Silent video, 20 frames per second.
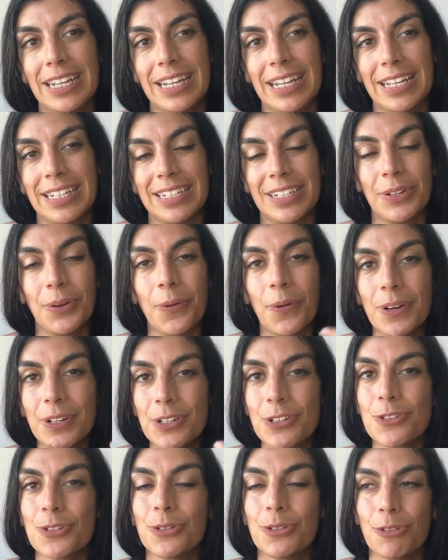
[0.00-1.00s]
And in order
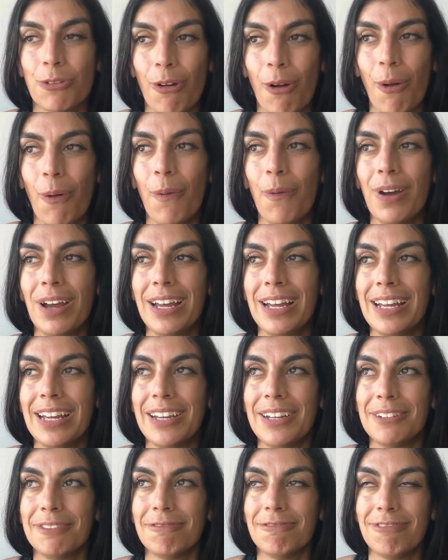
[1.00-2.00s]
to grow,
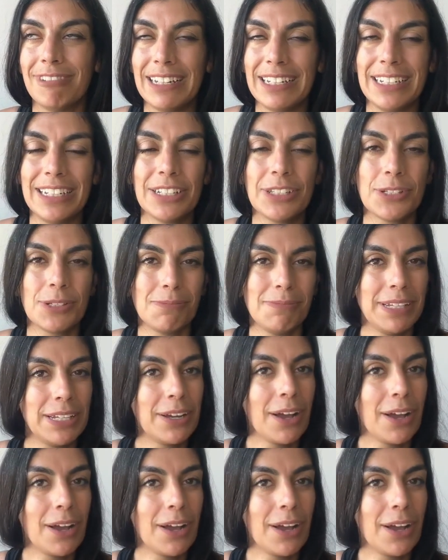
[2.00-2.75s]
we need to be